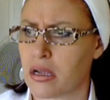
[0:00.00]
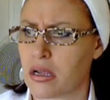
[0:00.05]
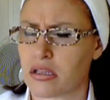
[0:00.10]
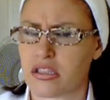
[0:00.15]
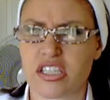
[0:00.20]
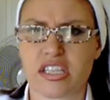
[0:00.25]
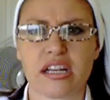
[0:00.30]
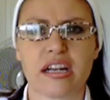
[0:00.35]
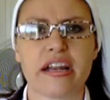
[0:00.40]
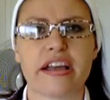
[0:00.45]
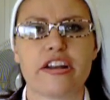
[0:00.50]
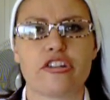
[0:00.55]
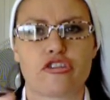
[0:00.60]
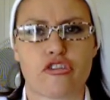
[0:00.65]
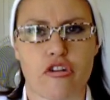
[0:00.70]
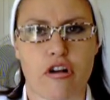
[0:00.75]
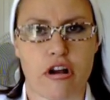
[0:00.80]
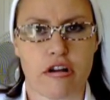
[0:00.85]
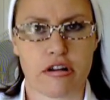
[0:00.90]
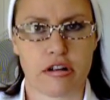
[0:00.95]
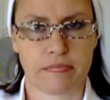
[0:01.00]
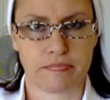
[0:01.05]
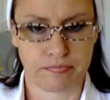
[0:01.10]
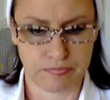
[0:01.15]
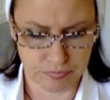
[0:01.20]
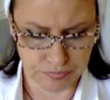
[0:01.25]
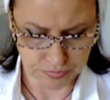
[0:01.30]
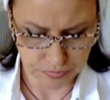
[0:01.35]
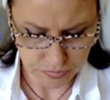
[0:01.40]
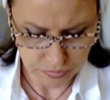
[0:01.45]
Cilantro.
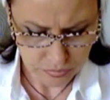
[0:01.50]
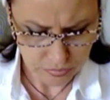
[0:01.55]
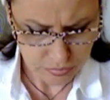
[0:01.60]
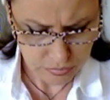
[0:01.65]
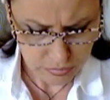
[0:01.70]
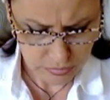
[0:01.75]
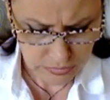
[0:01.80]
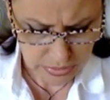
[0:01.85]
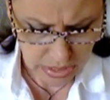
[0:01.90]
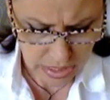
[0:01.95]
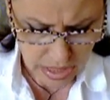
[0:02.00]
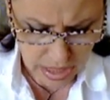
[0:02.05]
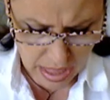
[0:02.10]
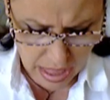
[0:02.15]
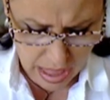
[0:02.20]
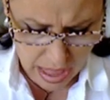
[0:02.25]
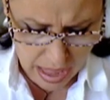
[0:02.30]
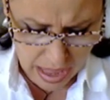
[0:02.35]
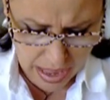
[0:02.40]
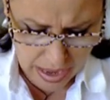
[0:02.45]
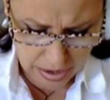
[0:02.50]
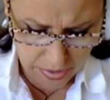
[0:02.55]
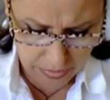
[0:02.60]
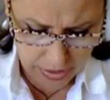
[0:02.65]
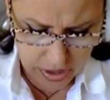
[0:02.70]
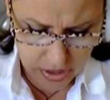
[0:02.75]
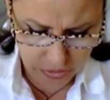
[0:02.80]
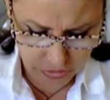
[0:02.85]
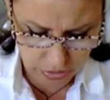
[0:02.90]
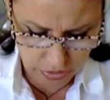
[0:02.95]

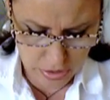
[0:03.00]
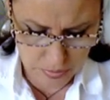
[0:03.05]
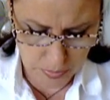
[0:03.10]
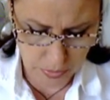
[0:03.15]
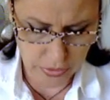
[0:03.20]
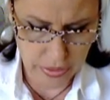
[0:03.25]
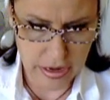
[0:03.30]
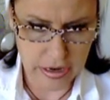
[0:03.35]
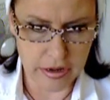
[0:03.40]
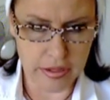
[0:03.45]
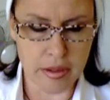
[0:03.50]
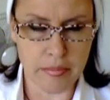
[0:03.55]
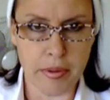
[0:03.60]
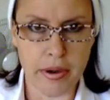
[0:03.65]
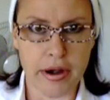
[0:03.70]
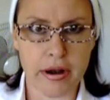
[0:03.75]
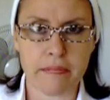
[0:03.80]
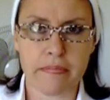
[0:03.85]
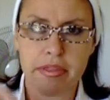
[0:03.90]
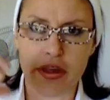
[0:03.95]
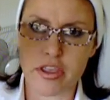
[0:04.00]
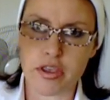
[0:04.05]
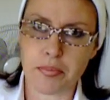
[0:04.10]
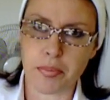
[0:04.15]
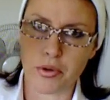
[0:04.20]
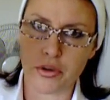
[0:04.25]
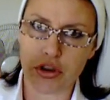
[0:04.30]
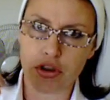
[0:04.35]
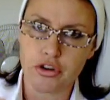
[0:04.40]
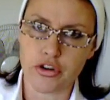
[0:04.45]
Anyway, so you put that in the bottom, then you
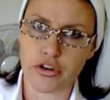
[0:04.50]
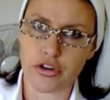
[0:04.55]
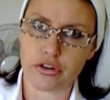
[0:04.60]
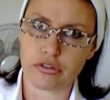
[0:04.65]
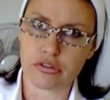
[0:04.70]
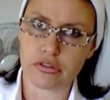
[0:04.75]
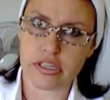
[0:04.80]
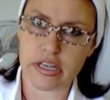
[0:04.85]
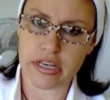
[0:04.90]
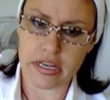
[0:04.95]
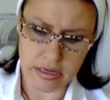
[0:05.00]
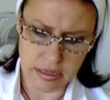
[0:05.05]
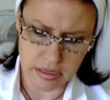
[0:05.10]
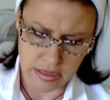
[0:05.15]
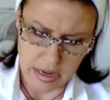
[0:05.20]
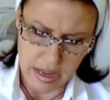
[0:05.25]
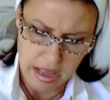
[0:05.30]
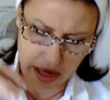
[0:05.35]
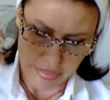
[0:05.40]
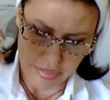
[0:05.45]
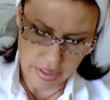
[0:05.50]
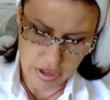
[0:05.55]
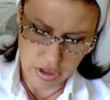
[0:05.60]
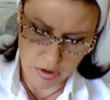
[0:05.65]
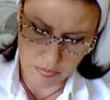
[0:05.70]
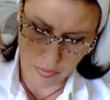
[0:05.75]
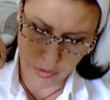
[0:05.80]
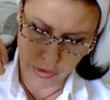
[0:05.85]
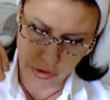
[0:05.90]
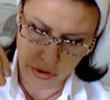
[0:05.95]
put your noodles in, then
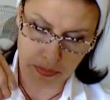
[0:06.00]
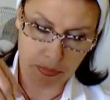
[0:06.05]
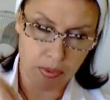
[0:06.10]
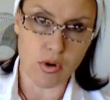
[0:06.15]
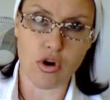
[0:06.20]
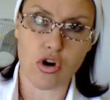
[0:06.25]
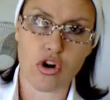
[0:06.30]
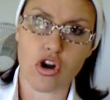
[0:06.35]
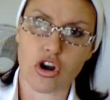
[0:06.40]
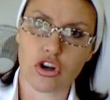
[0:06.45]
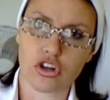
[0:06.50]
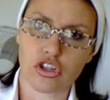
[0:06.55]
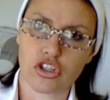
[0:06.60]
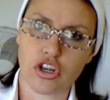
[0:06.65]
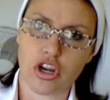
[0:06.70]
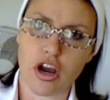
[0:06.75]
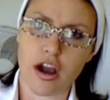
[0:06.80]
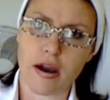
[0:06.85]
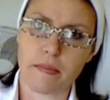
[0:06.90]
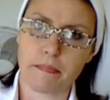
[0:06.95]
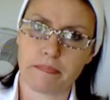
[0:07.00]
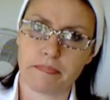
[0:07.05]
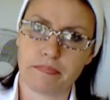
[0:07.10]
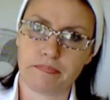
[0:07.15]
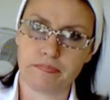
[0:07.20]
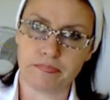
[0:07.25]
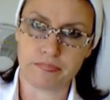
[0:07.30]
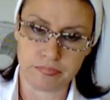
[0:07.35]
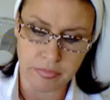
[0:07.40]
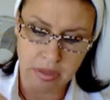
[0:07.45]
you put your pork on top,
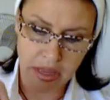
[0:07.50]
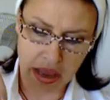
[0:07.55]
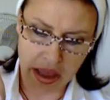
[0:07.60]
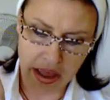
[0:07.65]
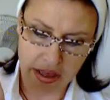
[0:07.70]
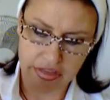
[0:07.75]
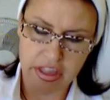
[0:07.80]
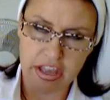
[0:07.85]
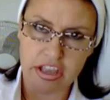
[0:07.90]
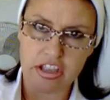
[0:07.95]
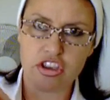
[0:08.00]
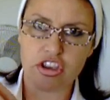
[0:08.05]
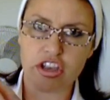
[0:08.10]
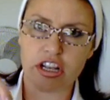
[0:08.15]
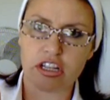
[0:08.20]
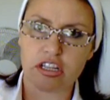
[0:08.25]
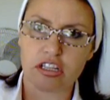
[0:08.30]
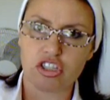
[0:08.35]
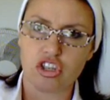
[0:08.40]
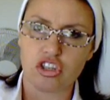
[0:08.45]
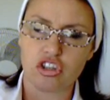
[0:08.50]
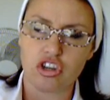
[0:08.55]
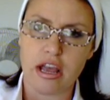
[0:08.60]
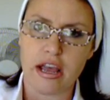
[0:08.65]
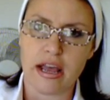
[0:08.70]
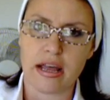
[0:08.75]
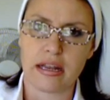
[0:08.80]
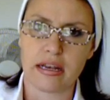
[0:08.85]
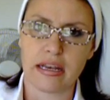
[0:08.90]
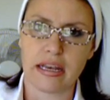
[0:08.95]
and then you get
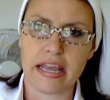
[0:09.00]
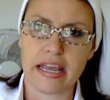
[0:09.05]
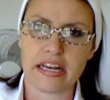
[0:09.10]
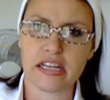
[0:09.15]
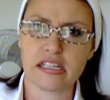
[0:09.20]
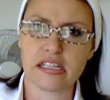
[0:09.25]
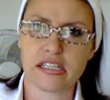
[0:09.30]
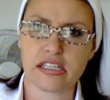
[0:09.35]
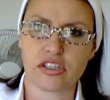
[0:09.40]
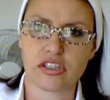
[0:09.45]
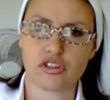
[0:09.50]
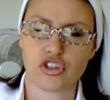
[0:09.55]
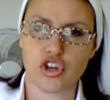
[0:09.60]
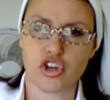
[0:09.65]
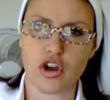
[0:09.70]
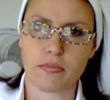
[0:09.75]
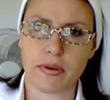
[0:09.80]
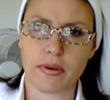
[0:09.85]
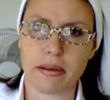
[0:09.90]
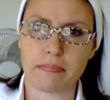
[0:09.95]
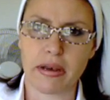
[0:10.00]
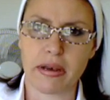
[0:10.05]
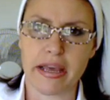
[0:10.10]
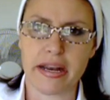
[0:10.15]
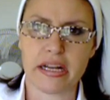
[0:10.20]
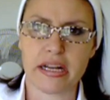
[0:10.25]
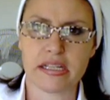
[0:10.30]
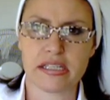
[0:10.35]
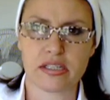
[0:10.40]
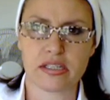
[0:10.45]
lettuce, chopped up
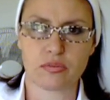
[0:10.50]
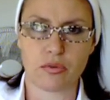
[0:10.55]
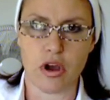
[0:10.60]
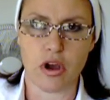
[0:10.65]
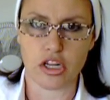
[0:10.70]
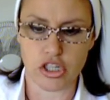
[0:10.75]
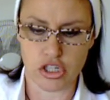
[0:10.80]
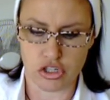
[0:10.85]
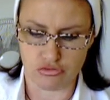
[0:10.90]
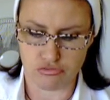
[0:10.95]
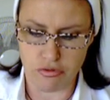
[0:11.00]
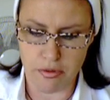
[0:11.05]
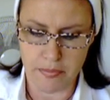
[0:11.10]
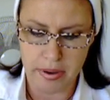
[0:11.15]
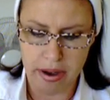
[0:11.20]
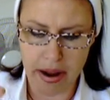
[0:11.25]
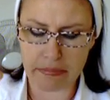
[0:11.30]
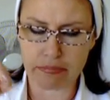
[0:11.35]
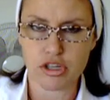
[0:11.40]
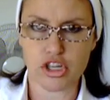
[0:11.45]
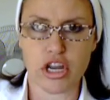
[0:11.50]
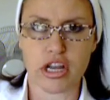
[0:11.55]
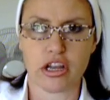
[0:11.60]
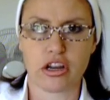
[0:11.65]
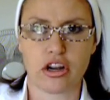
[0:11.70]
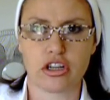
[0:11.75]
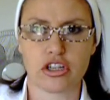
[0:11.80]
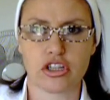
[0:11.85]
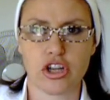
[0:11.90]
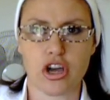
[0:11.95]
lettuce. I just rip it up, chuck
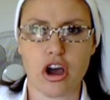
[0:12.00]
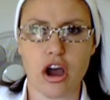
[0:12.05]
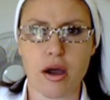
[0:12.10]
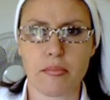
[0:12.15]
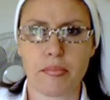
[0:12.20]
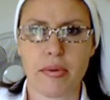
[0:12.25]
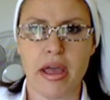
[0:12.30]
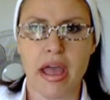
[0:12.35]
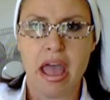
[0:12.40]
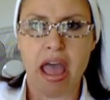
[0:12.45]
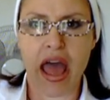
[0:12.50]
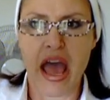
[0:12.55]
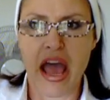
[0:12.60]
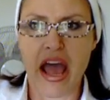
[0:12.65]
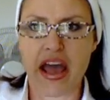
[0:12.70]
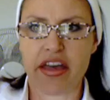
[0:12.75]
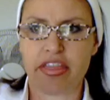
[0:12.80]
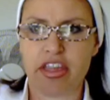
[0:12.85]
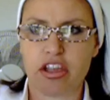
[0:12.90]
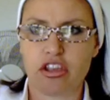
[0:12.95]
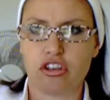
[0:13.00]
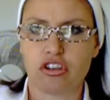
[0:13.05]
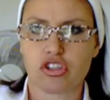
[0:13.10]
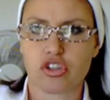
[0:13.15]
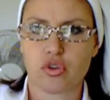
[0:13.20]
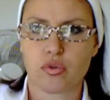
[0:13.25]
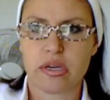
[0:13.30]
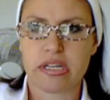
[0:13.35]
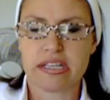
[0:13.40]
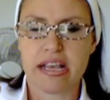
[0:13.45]
it on top, and then you
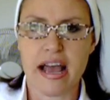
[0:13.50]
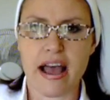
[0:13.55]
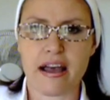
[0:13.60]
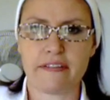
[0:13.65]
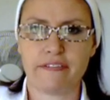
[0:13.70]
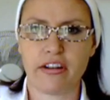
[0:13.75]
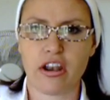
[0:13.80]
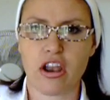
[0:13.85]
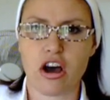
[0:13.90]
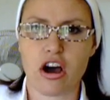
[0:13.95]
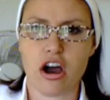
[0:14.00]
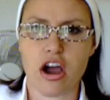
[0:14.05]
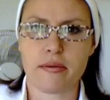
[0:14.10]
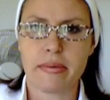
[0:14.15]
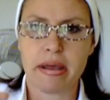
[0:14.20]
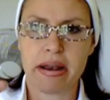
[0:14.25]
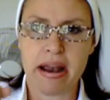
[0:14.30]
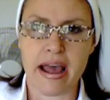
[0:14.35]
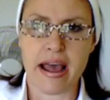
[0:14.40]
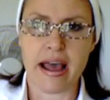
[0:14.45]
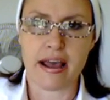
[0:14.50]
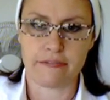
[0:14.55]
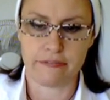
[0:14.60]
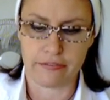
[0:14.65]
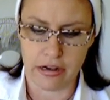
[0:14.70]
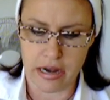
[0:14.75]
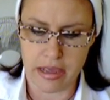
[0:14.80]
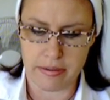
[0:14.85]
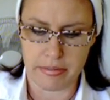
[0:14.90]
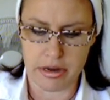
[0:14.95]
squeeze half a lime and half
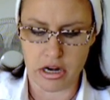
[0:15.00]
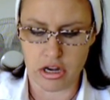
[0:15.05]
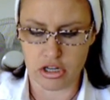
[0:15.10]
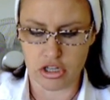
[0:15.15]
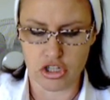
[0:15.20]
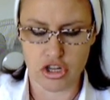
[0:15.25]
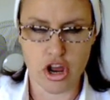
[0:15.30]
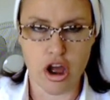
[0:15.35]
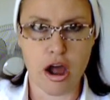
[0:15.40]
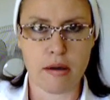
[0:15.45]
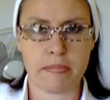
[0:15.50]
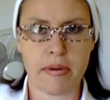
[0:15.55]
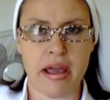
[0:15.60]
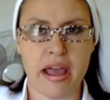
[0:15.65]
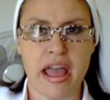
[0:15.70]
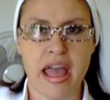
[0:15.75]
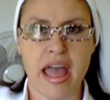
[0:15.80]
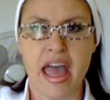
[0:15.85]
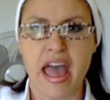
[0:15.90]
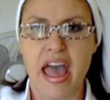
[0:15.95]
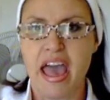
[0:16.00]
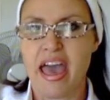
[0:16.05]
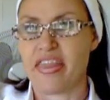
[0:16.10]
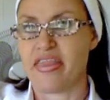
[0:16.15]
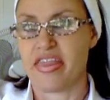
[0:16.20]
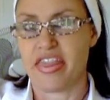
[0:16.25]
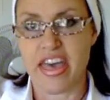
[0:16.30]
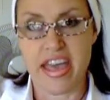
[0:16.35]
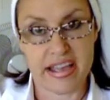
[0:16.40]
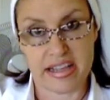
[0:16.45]
a lemon on top,
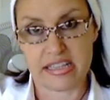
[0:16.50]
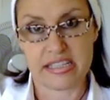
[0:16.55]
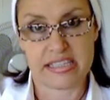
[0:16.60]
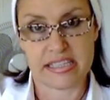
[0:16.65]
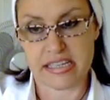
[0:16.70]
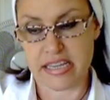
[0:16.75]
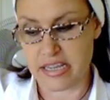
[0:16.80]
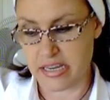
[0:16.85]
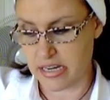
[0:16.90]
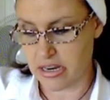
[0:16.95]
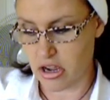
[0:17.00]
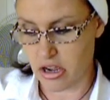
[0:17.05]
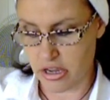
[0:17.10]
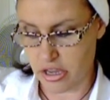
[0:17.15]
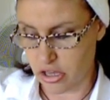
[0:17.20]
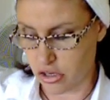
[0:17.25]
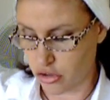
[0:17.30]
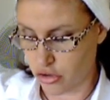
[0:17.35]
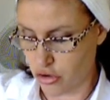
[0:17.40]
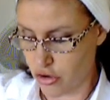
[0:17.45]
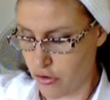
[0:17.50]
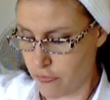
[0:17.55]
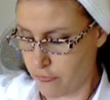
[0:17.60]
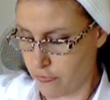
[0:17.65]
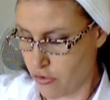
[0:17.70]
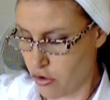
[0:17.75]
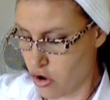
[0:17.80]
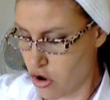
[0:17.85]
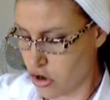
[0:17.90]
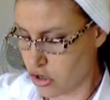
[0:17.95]
and that's it. I get 2
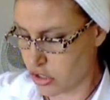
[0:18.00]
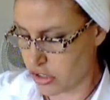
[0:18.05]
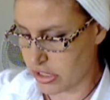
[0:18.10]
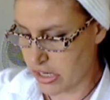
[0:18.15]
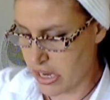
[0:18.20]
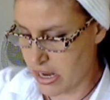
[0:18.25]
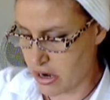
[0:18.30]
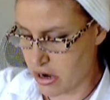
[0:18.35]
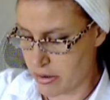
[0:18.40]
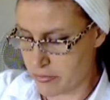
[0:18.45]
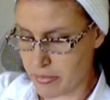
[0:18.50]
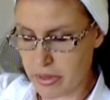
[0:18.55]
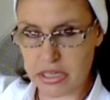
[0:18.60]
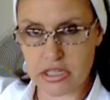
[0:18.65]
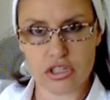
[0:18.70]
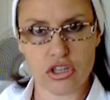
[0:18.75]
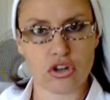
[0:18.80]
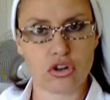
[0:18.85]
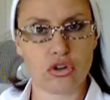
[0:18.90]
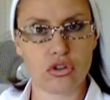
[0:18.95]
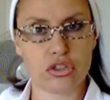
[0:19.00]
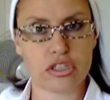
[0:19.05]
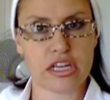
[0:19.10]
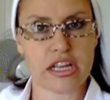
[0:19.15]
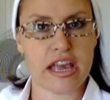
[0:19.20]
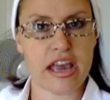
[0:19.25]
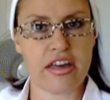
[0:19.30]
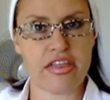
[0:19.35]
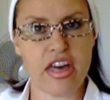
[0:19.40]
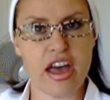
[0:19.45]
forks and I mix it all
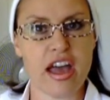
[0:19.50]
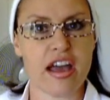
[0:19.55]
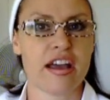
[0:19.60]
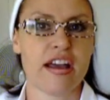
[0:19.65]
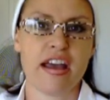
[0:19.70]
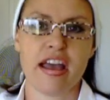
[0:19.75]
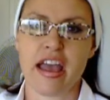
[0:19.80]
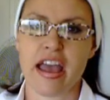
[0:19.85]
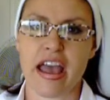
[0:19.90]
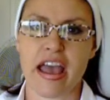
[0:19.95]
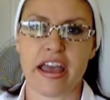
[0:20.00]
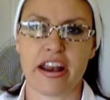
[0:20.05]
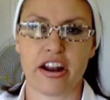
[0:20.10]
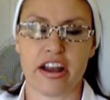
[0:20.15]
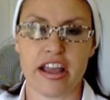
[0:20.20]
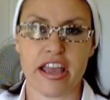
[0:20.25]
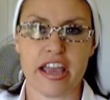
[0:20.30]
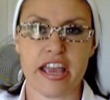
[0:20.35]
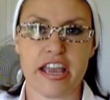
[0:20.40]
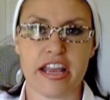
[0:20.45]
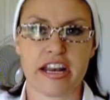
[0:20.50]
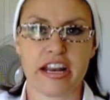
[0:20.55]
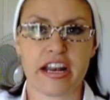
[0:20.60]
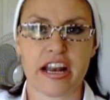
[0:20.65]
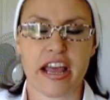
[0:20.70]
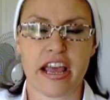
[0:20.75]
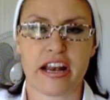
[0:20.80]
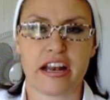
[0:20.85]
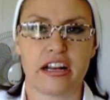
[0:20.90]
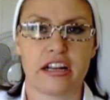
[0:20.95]
together and I eat it,
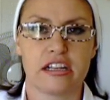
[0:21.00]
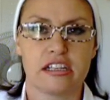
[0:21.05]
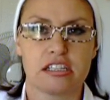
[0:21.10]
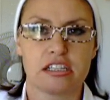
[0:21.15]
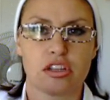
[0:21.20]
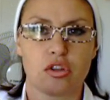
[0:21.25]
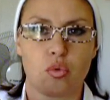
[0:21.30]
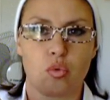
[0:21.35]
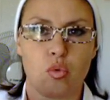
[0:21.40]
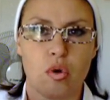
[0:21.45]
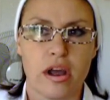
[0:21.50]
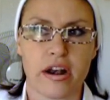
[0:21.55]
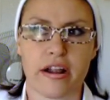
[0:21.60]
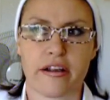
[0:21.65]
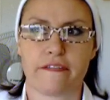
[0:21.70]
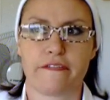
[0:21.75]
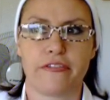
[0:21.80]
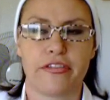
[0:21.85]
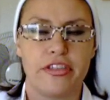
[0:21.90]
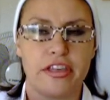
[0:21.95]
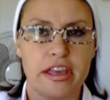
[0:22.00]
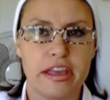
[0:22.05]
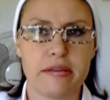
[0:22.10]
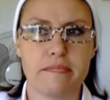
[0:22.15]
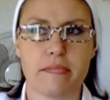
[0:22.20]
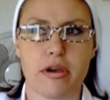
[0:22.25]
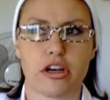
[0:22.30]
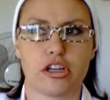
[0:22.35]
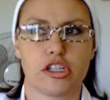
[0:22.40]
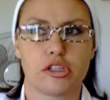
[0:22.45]
and it is one of the
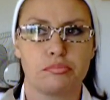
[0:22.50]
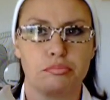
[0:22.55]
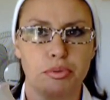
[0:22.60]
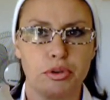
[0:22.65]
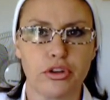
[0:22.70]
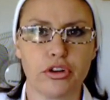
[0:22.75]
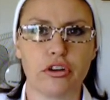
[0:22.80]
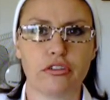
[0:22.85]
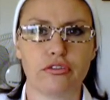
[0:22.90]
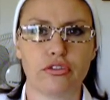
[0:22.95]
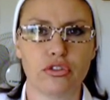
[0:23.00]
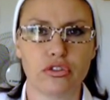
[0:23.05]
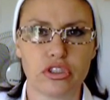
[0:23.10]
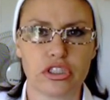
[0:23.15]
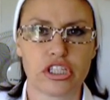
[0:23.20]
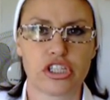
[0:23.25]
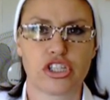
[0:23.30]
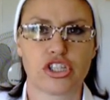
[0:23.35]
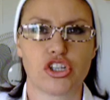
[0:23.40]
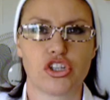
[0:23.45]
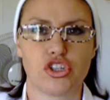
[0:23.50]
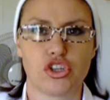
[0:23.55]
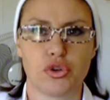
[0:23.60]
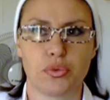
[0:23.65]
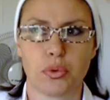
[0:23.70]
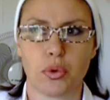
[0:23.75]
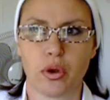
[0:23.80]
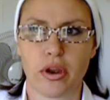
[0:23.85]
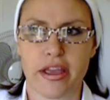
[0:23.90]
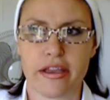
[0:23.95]
most beautiful dishes you
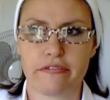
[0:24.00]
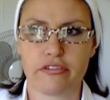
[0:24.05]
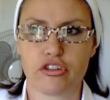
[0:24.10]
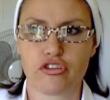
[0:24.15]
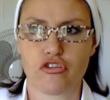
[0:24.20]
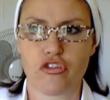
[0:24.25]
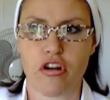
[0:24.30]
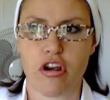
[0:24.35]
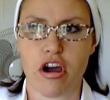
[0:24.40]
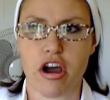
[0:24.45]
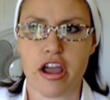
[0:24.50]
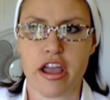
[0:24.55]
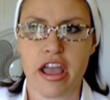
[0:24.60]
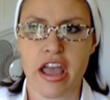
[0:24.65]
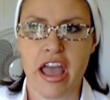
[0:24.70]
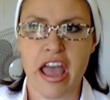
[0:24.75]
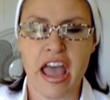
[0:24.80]
will ever try.